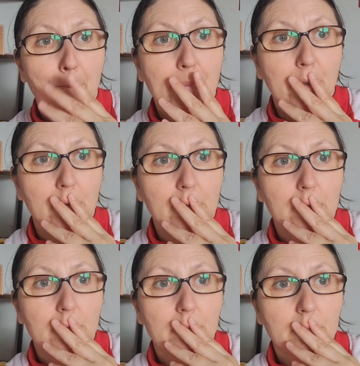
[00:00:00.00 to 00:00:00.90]
But
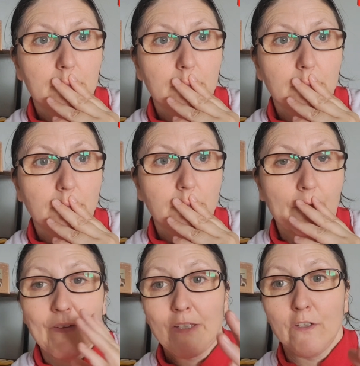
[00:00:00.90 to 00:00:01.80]

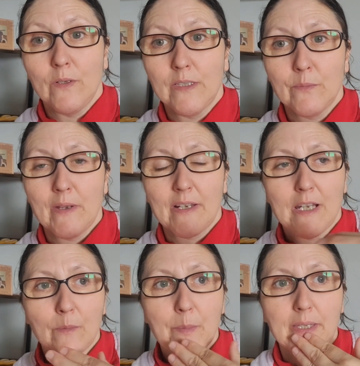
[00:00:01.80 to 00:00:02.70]
thank you anyway. I
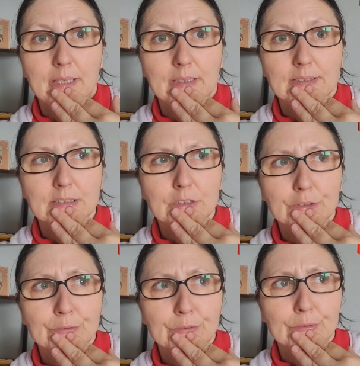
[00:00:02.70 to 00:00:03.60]
can't remember your name. Is it
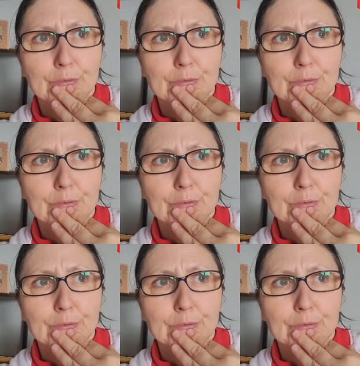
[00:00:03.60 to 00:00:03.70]
Sue?